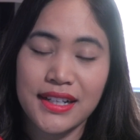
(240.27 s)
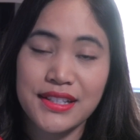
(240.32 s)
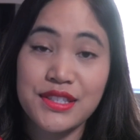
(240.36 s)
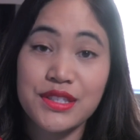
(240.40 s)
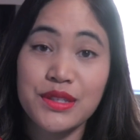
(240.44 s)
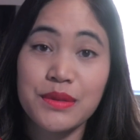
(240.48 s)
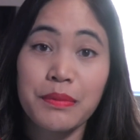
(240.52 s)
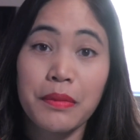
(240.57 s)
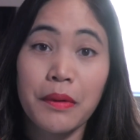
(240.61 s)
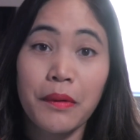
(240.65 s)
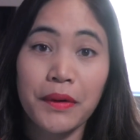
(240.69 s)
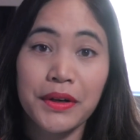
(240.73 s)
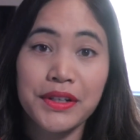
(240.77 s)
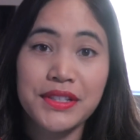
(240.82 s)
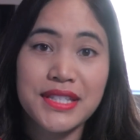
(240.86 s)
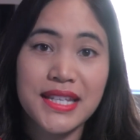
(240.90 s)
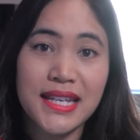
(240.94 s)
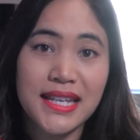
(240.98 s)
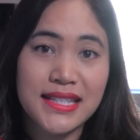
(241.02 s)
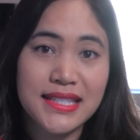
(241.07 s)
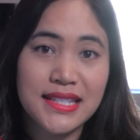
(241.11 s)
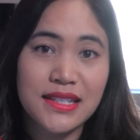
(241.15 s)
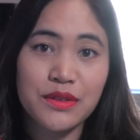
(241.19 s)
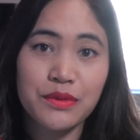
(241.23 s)
and supports
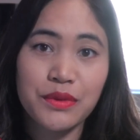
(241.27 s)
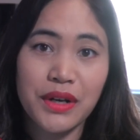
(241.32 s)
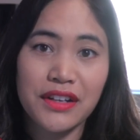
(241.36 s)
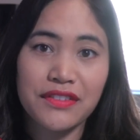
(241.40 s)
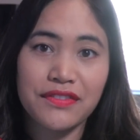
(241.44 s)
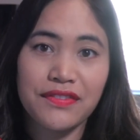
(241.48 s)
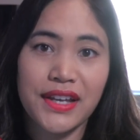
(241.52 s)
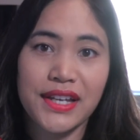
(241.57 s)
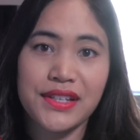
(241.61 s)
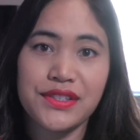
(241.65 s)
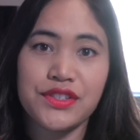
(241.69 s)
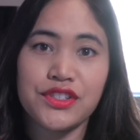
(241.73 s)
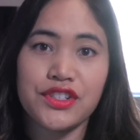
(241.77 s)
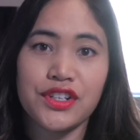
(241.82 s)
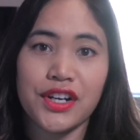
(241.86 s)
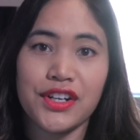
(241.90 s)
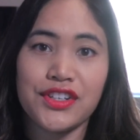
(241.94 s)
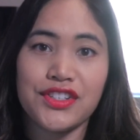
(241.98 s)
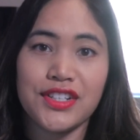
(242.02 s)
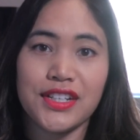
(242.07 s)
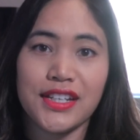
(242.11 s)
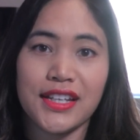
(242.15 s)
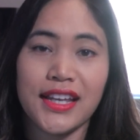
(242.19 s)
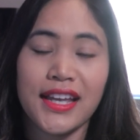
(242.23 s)
eighteen watt fast
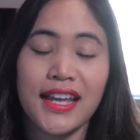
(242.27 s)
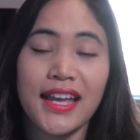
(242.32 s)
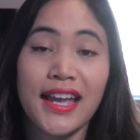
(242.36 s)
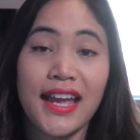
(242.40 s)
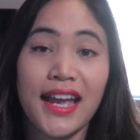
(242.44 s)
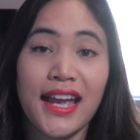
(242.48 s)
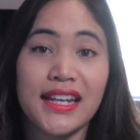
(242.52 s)
charging